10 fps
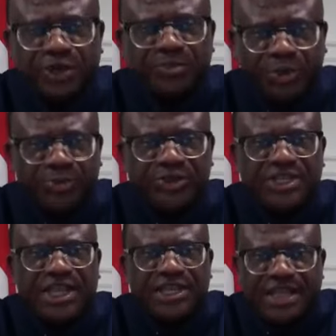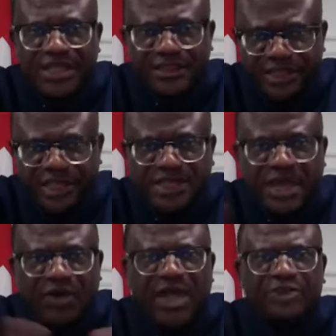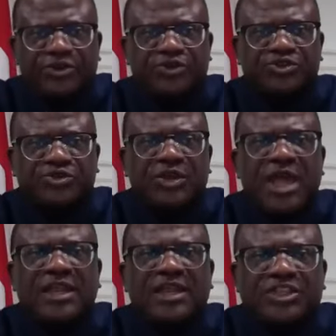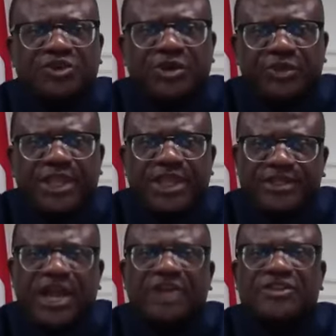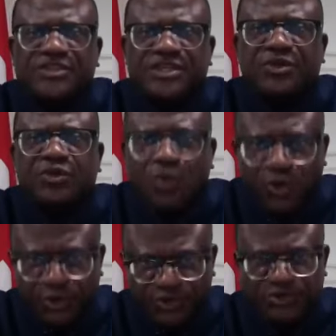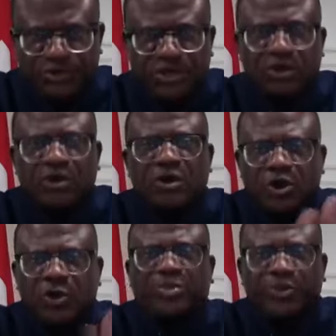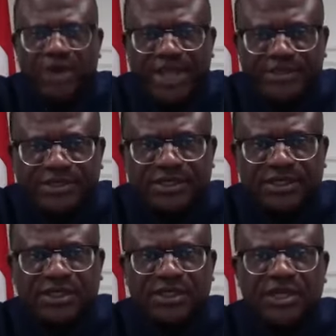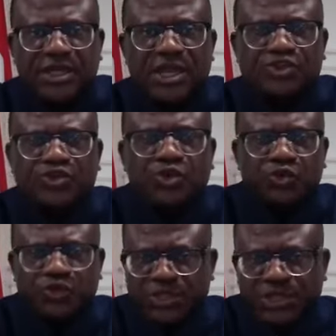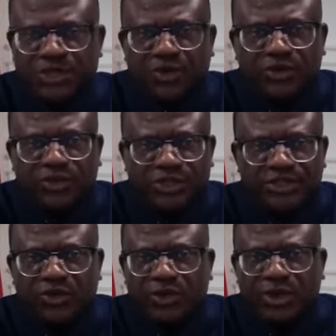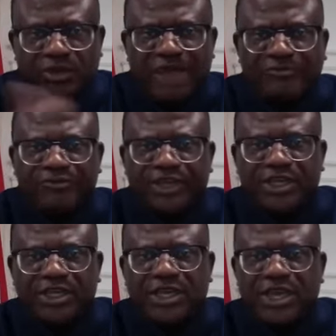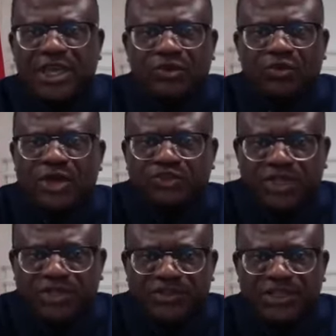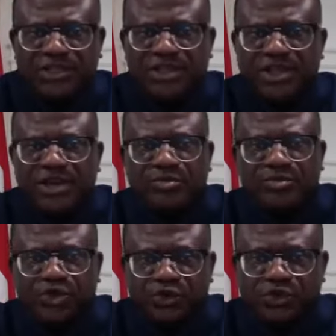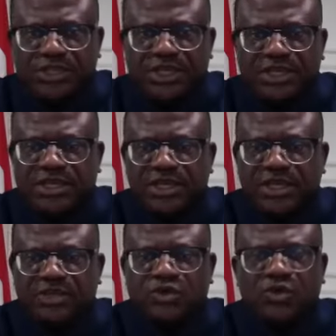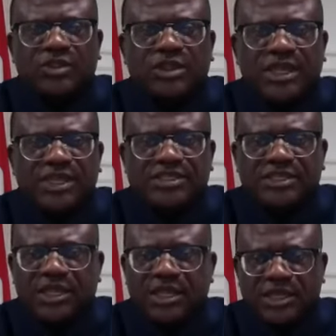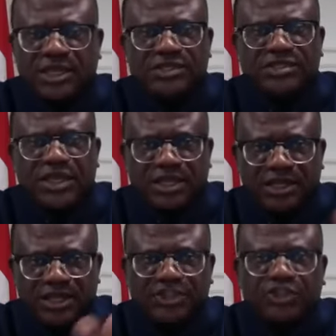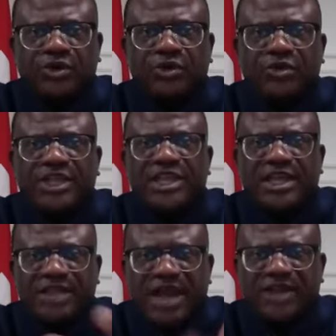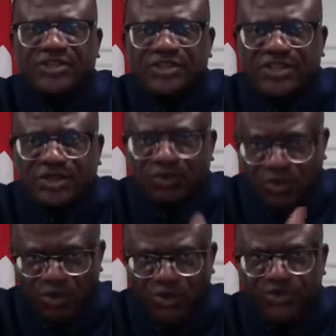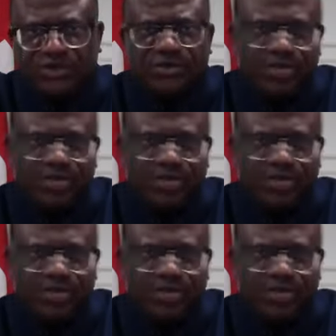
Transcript: property, and then now I go to literary and artistic works or copyright. So you see all these choreographic, what you can see there, music. So this is literary and artistic works